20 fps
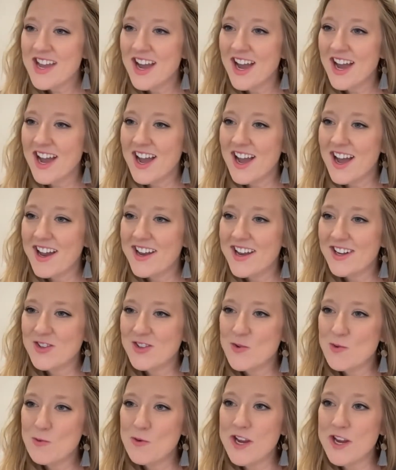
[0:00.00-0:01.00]
Uh, next
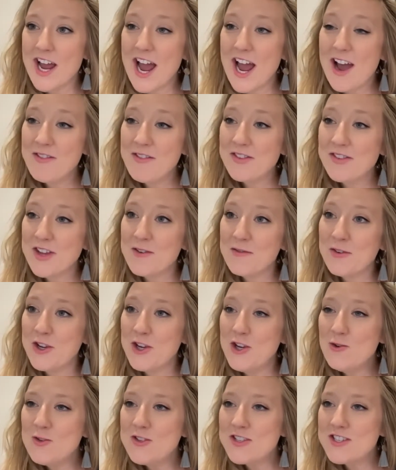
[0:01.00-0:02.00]
one we have is out of
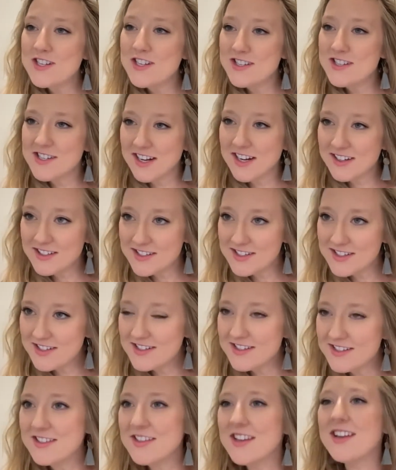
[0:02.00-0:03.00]
Houston,
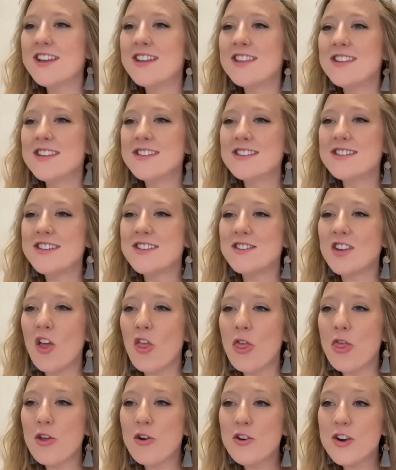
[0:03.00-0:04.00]
Texas. This
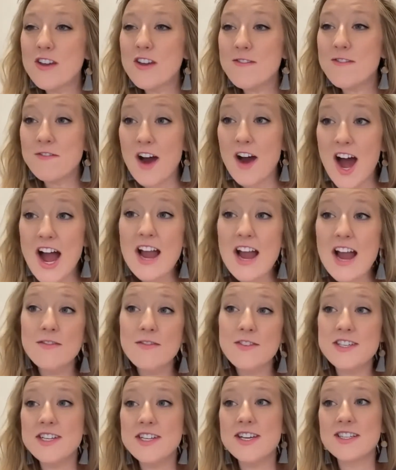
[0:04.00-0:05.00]
is 35
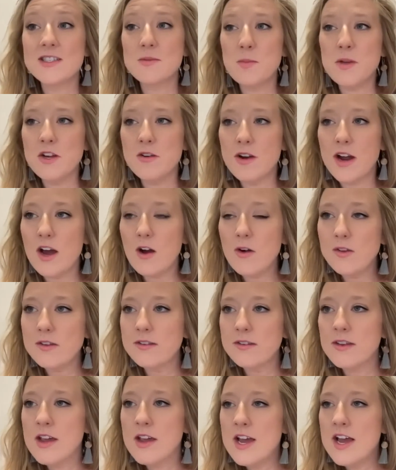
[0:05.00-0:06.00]
DSP
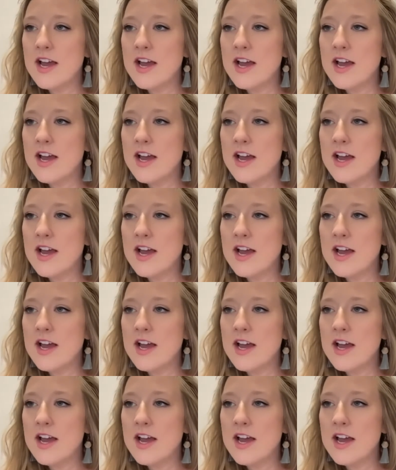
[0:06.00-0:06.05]
routes.